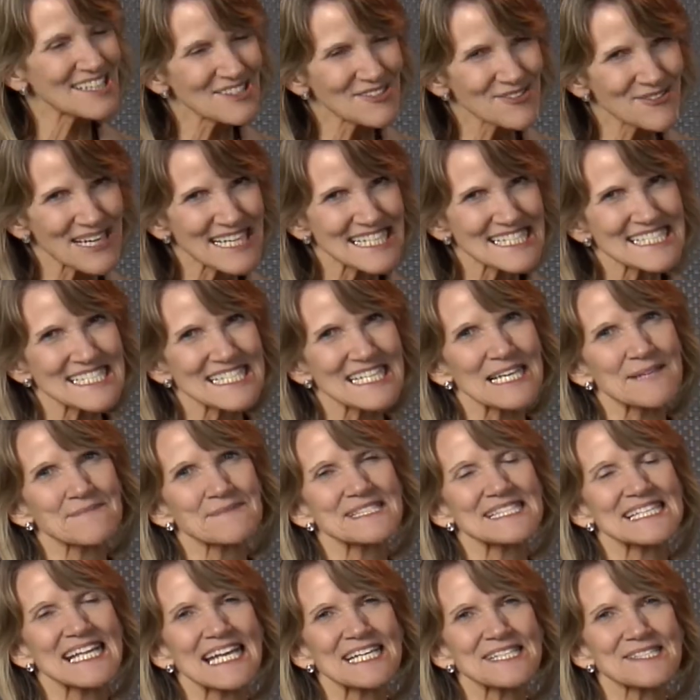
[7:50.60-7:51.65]
Great tips.
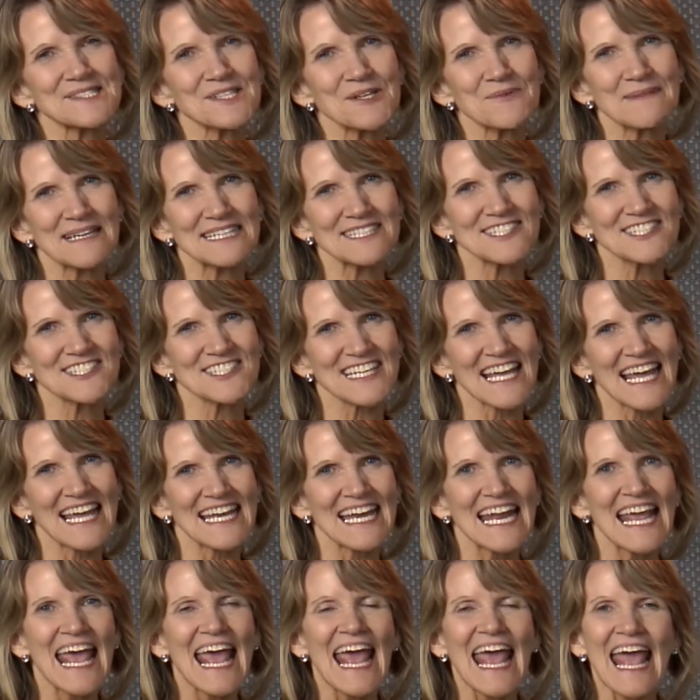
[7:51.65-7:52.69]
Thanks so much, Jen.
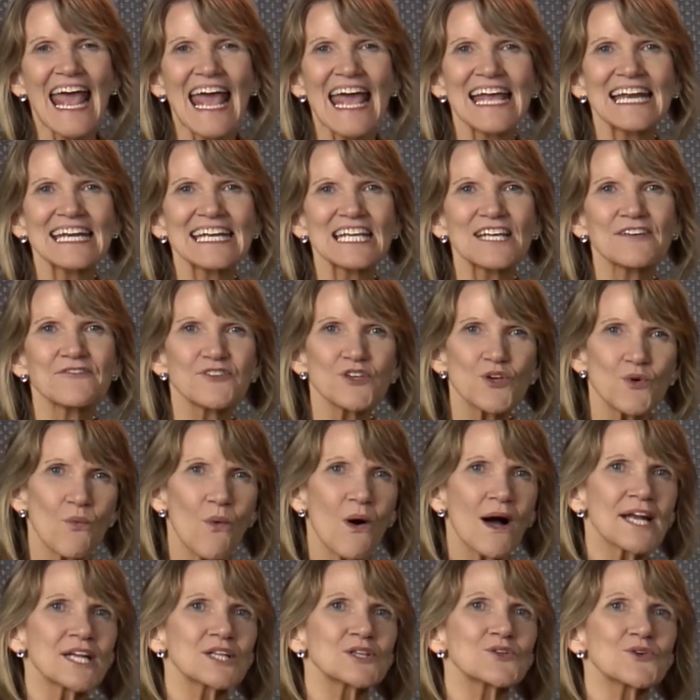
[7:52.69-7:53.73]
And if you
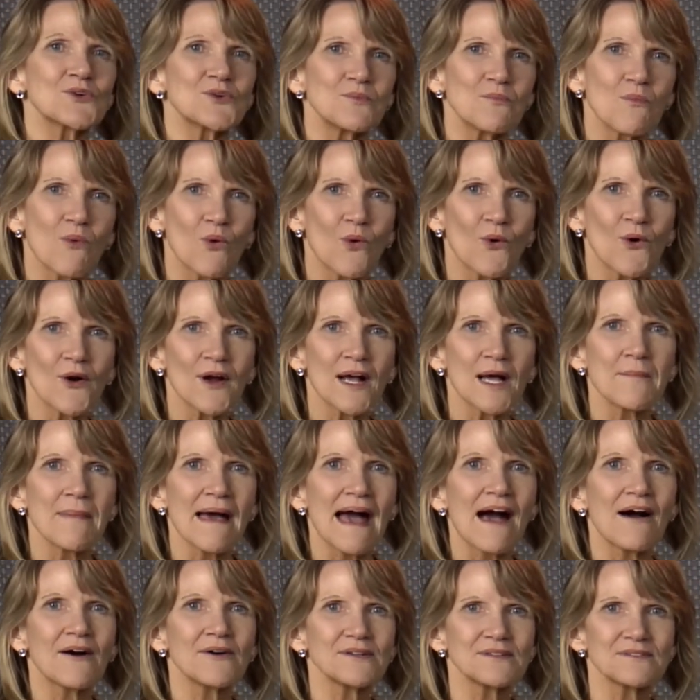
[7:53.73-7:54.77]
want to learn more
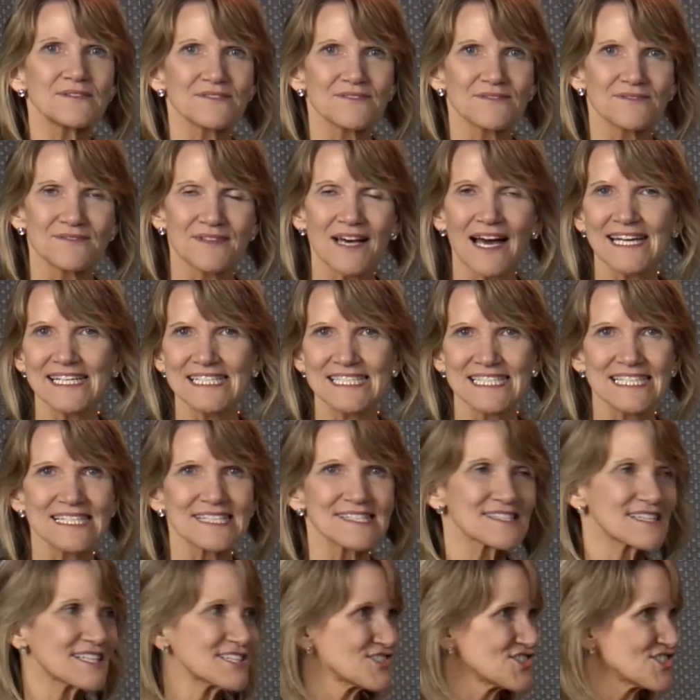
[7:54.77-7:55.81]
about
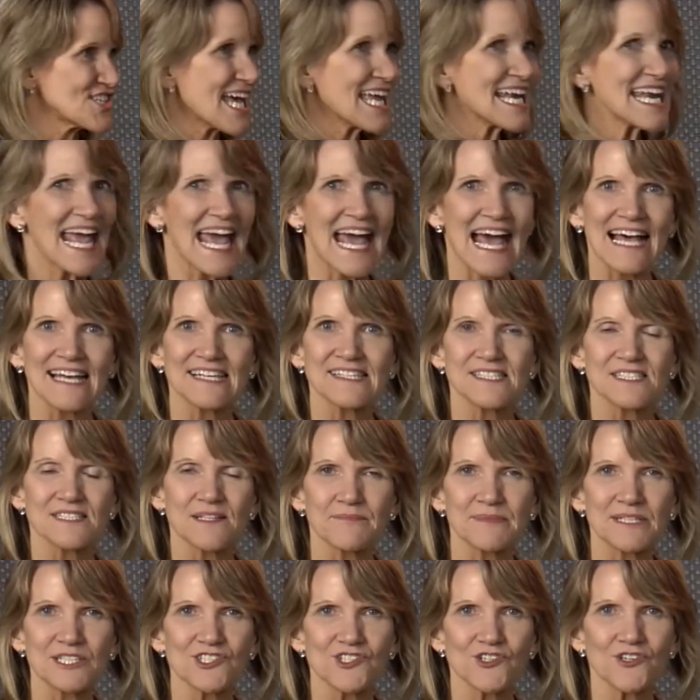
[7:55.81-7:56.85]
ideas that Jen has,
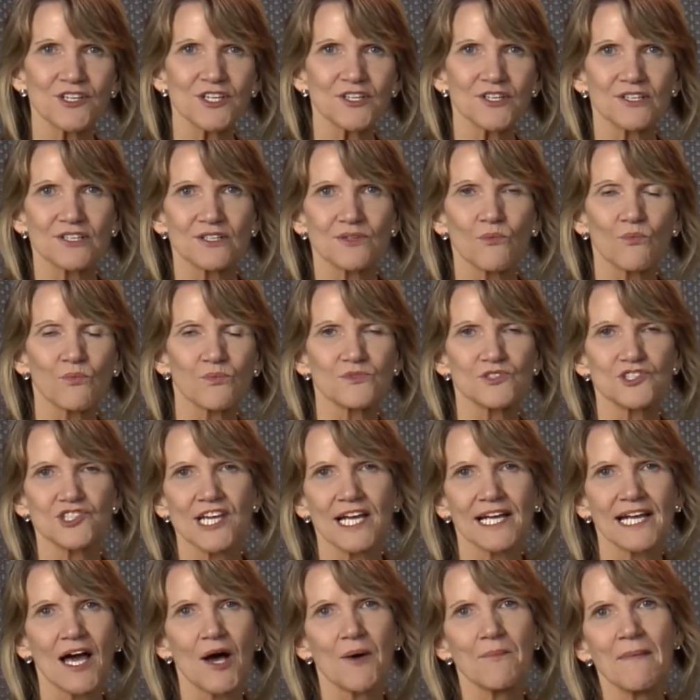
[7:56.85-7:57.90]
be sure to
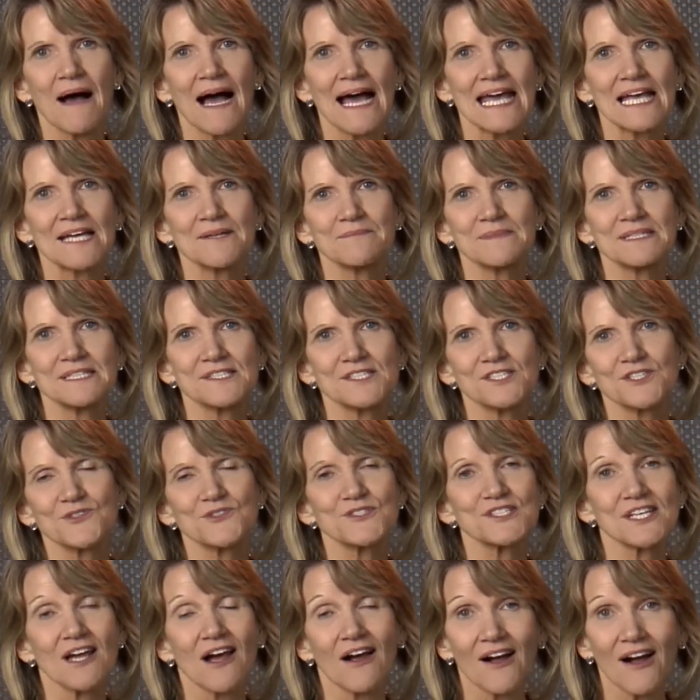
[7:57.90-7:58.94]
check out
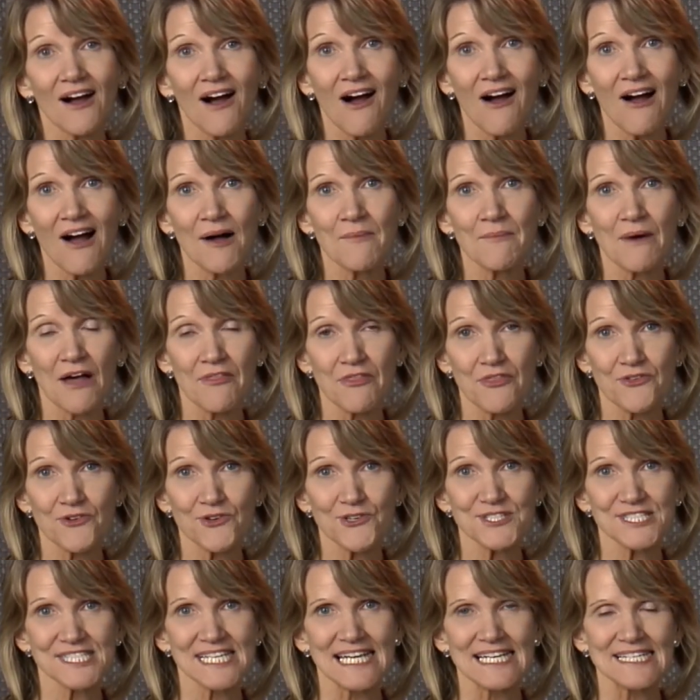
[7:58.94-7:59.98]
myedmondsnews.com on
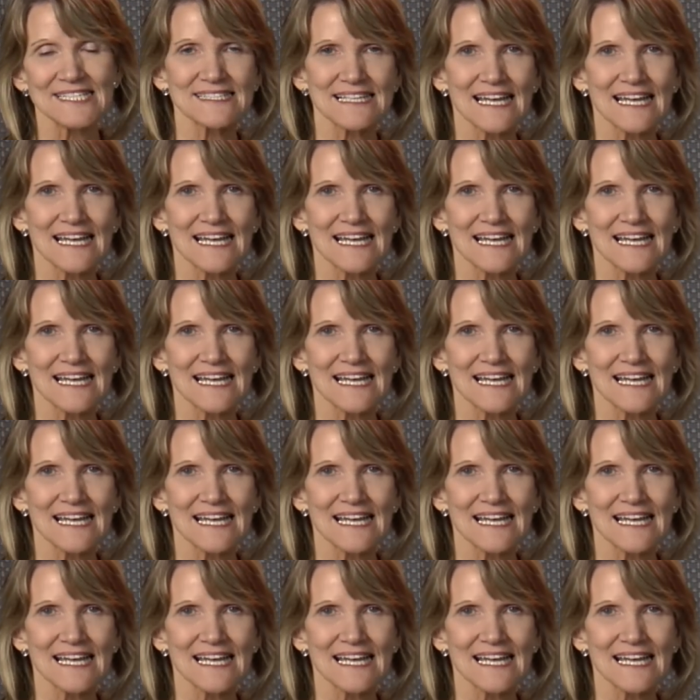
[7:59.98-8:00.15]
Thursdays.